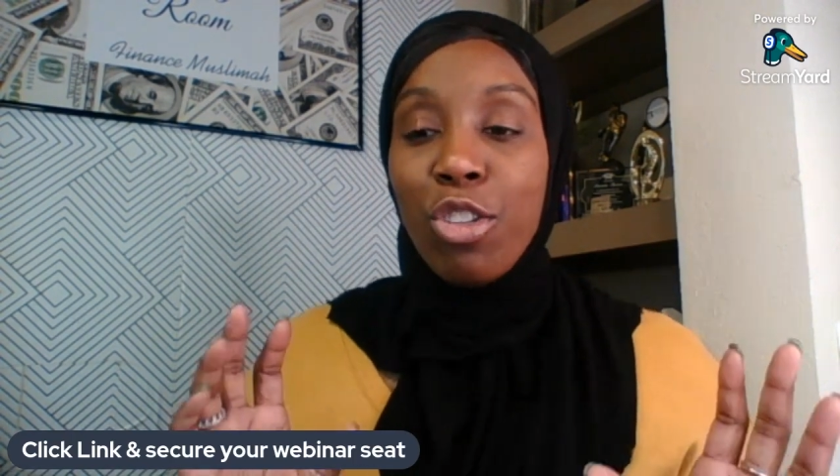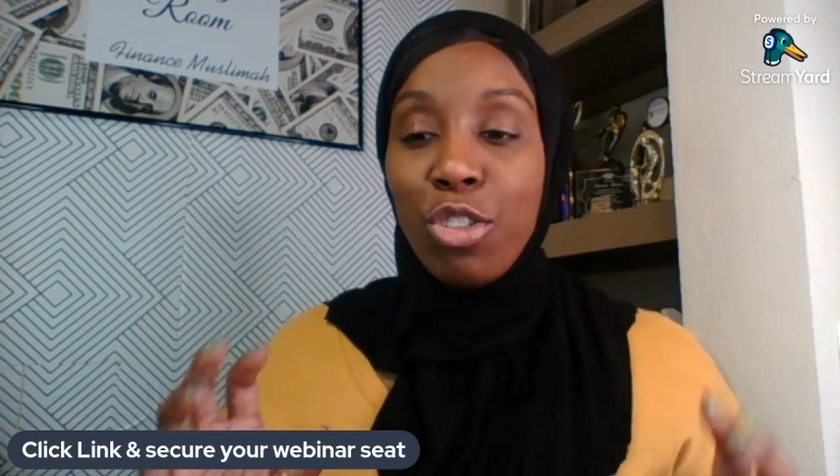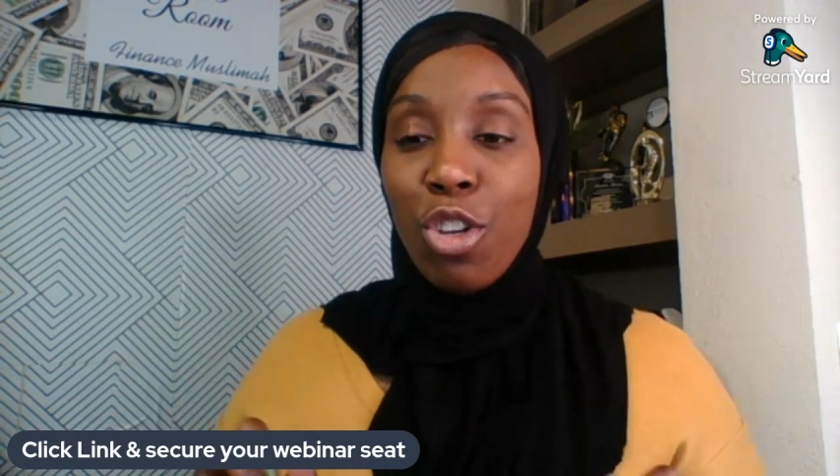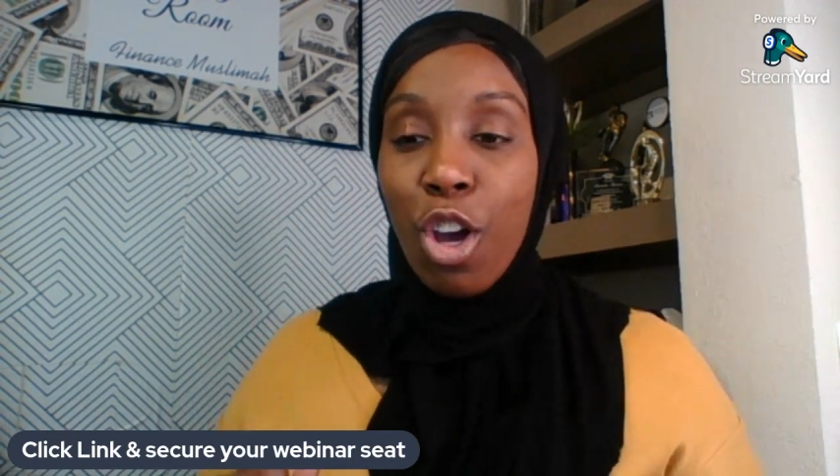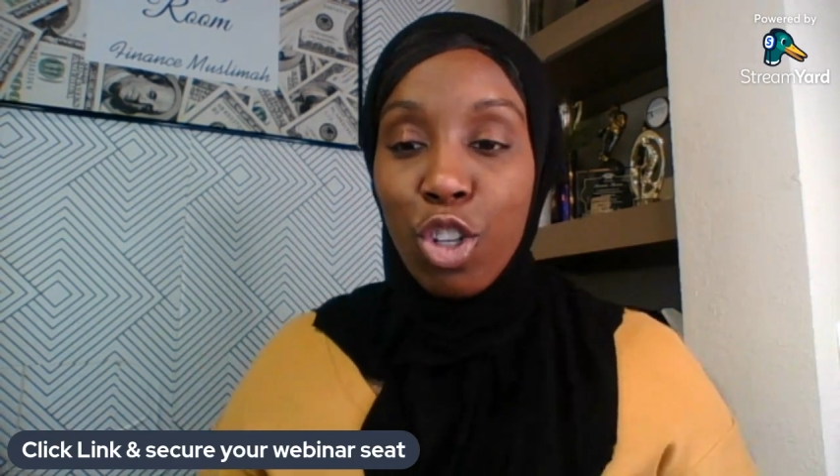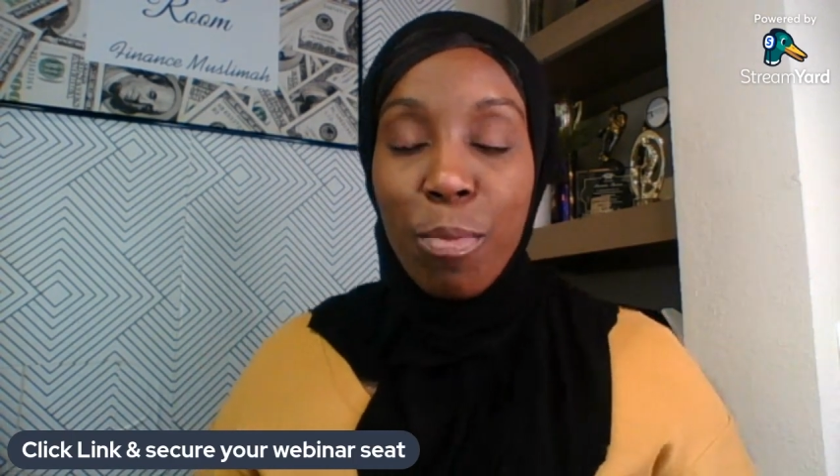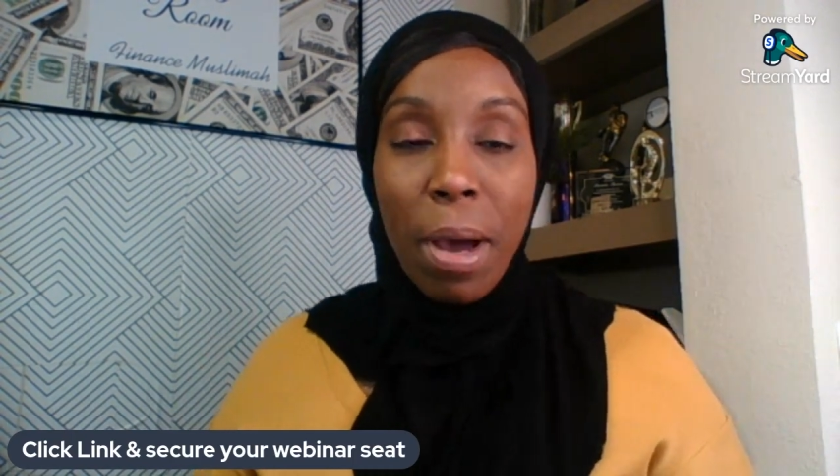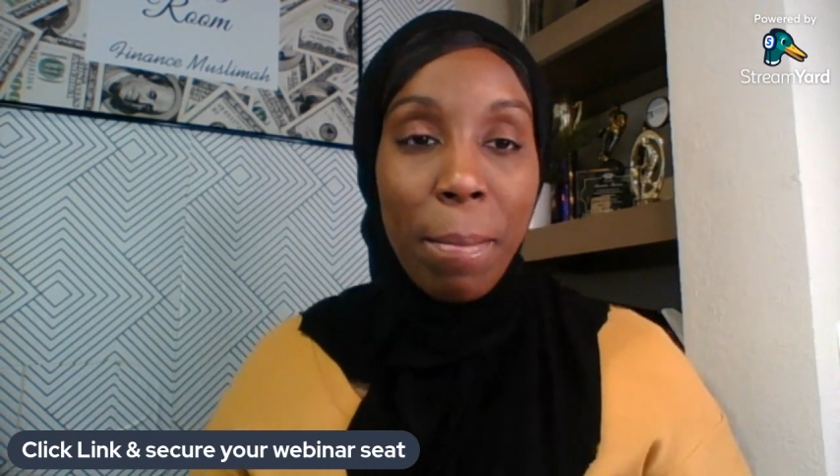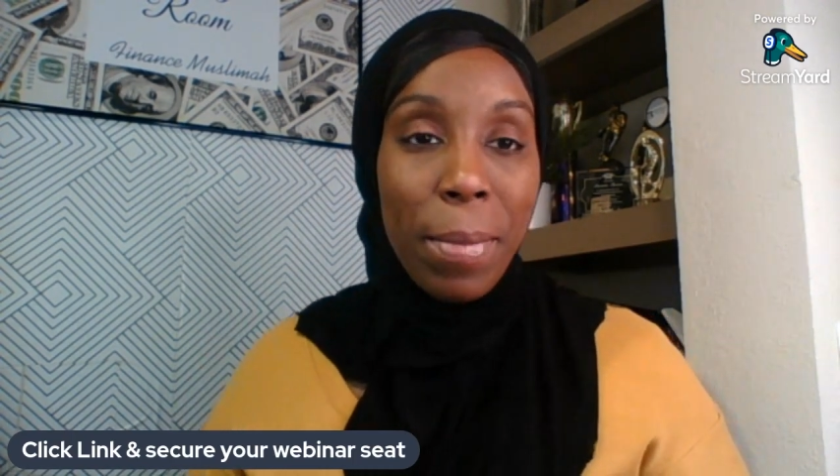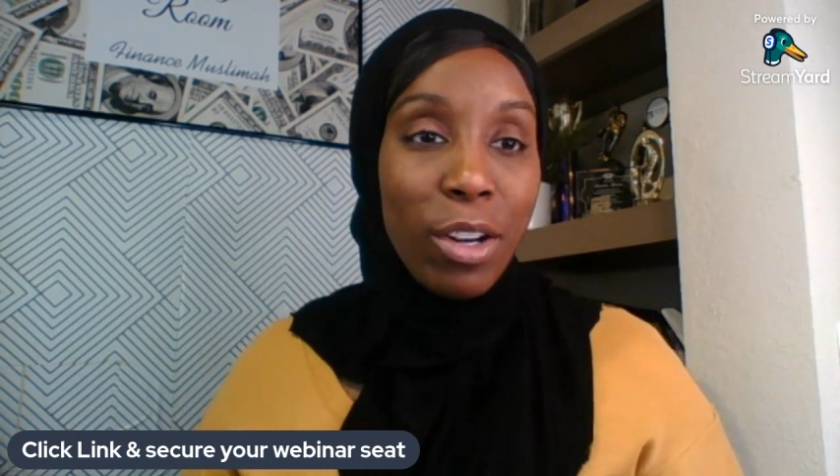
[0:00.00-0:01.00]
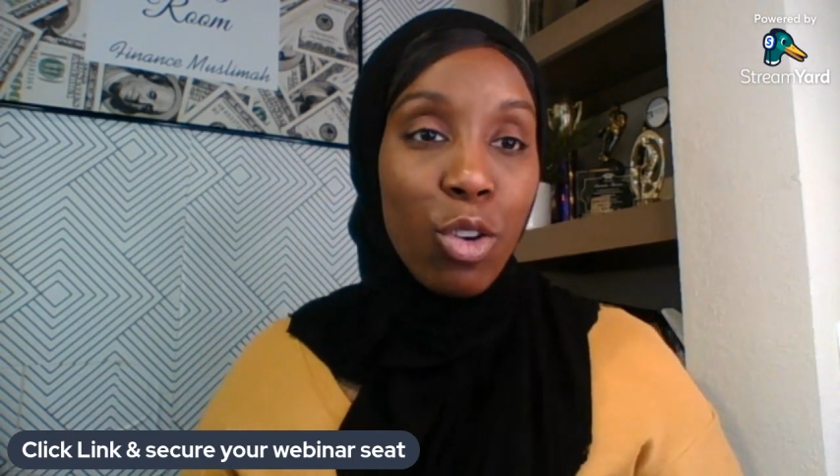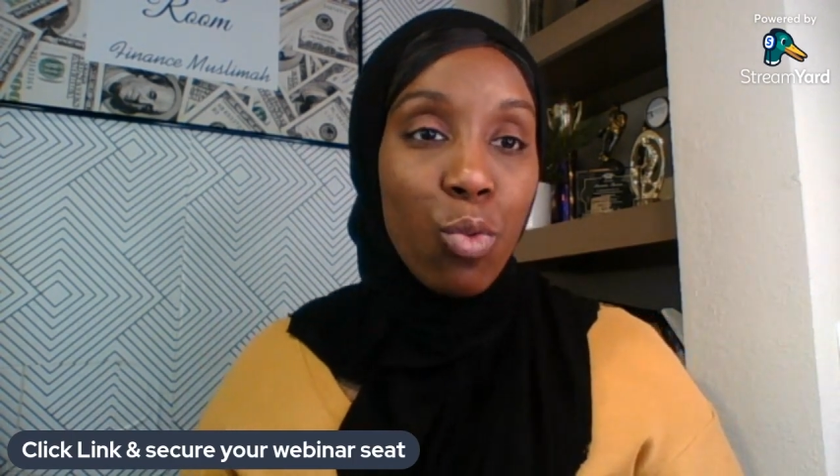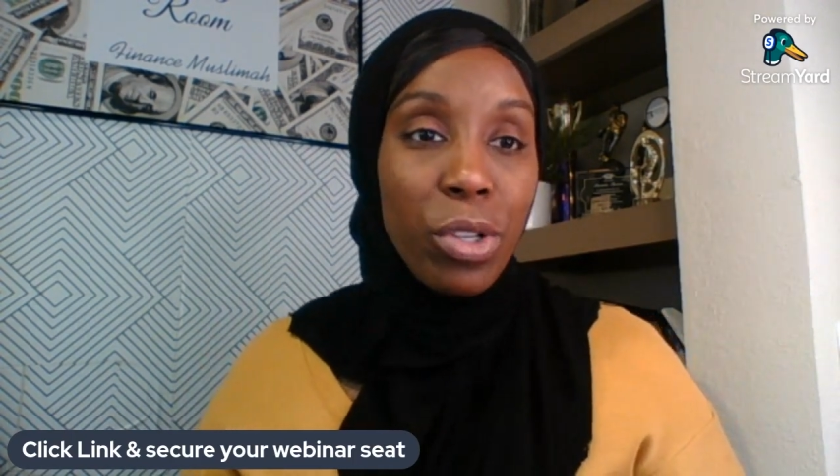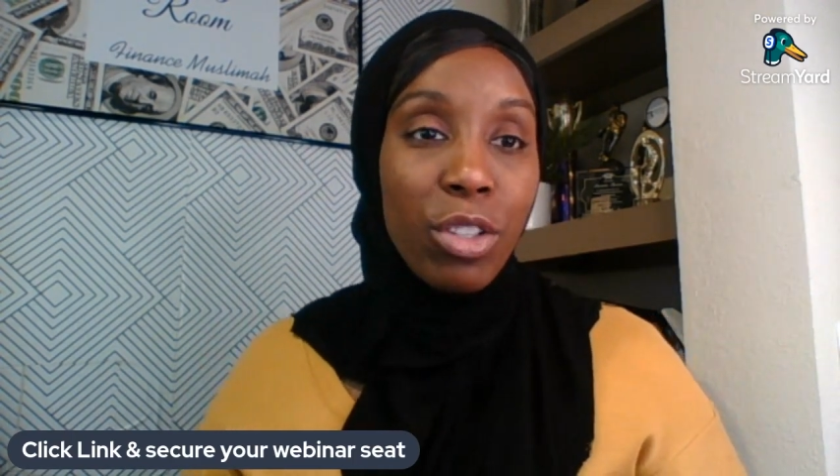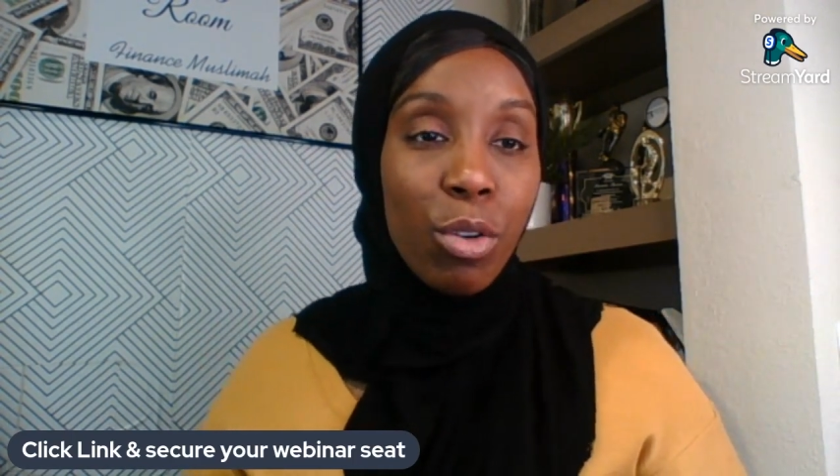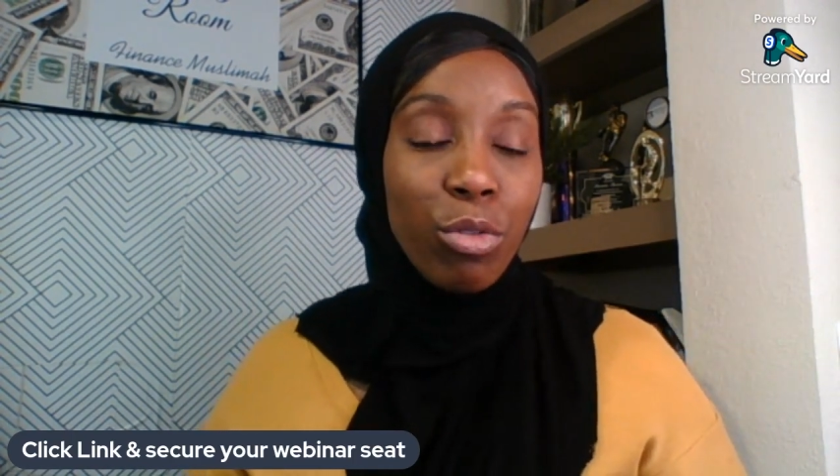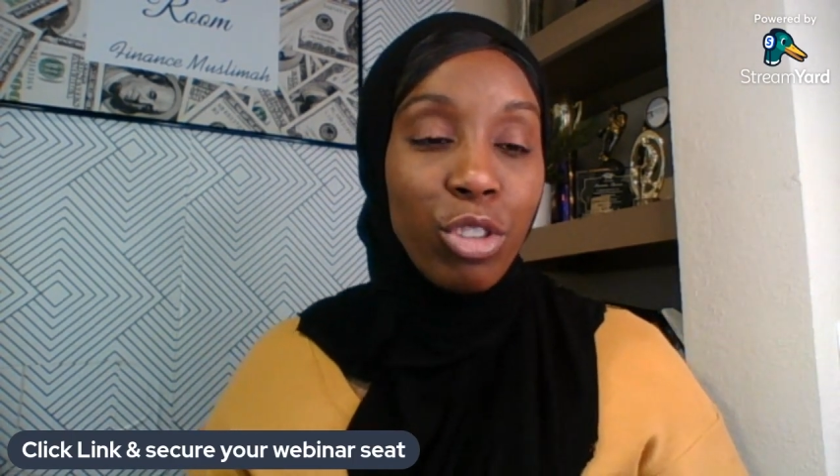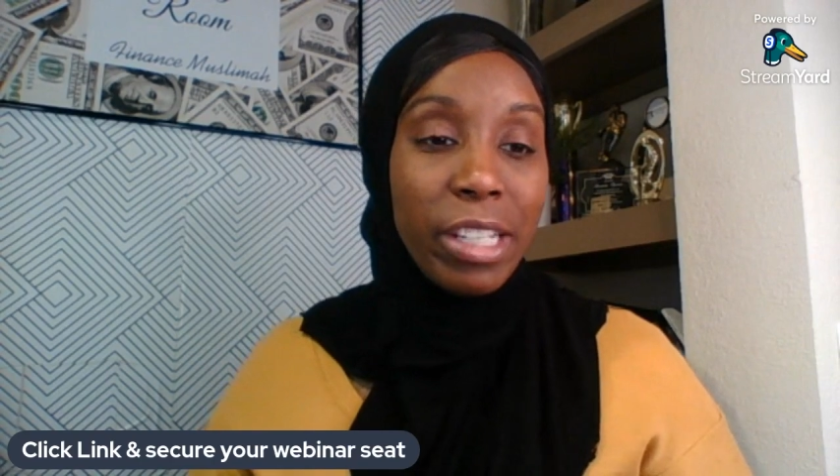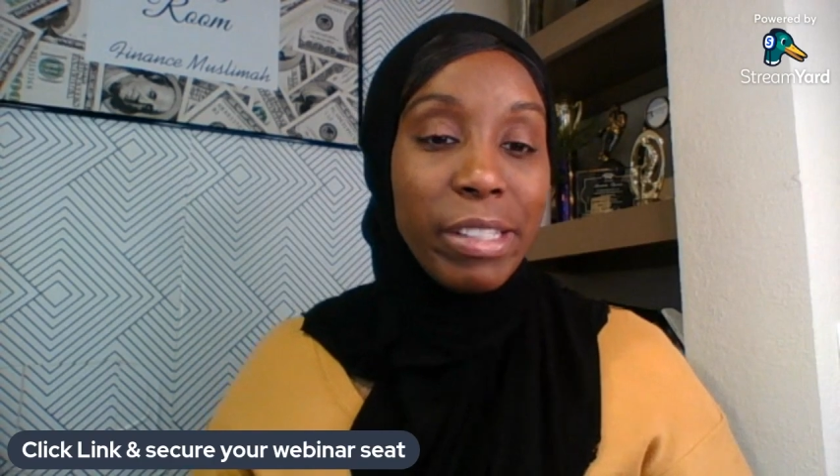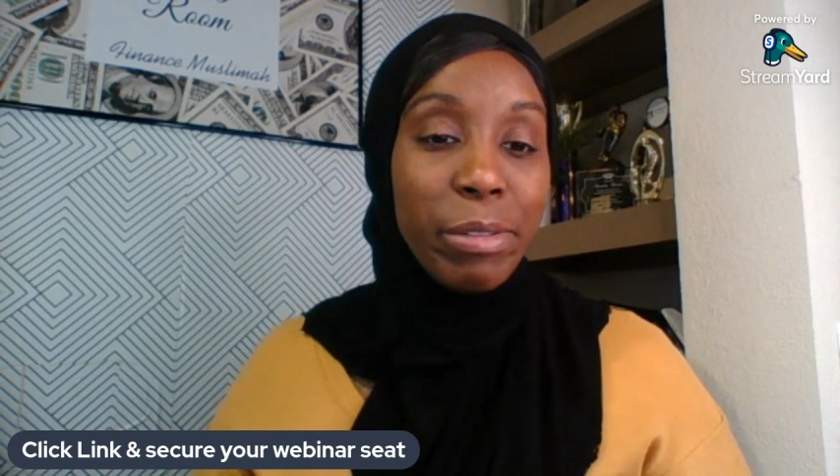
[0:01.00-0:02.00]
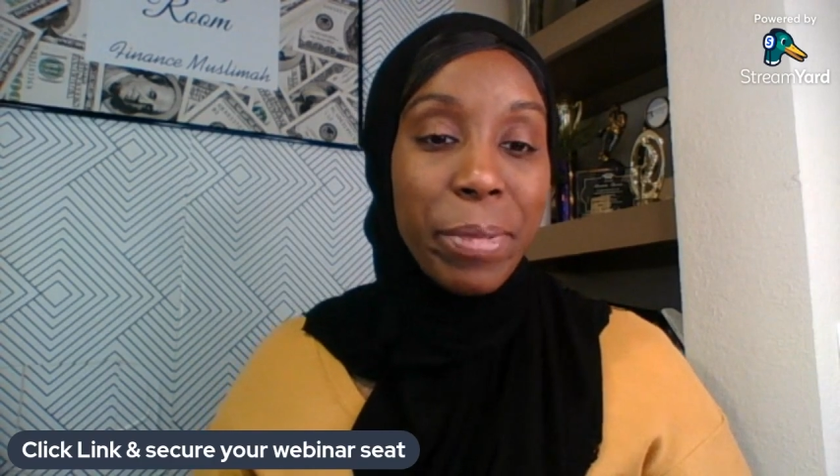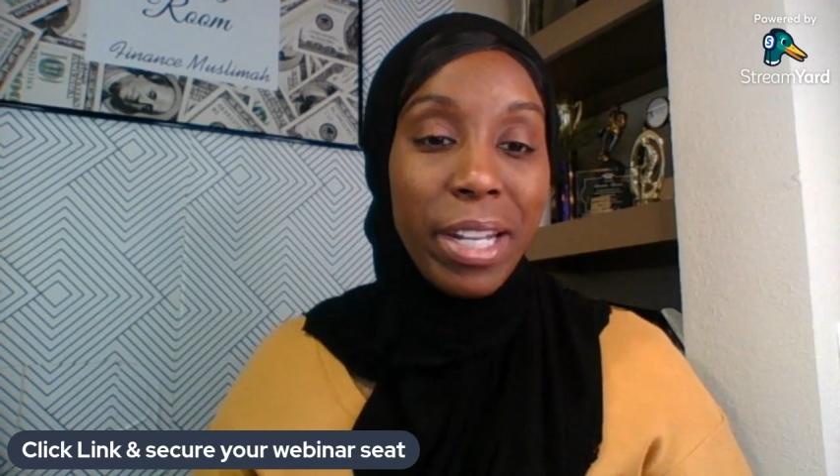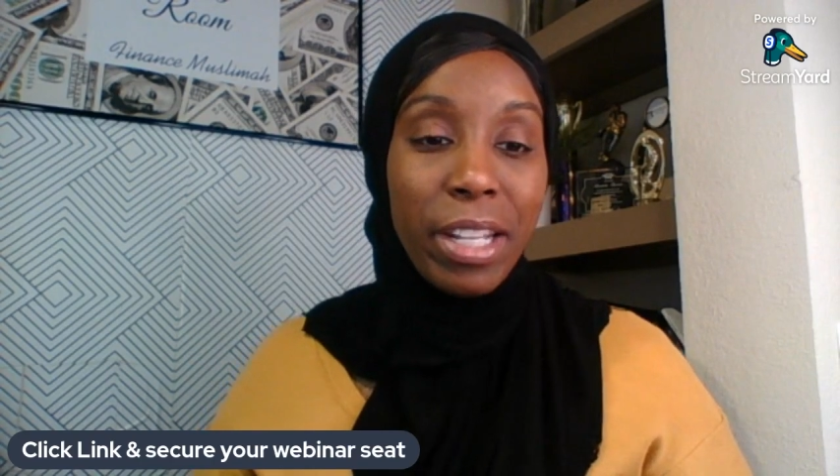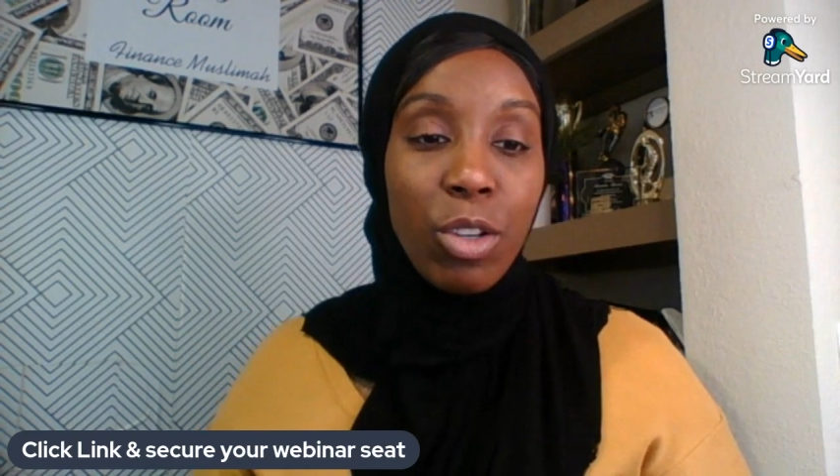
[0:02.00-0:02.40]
Y'all know my motto, we don't chase money,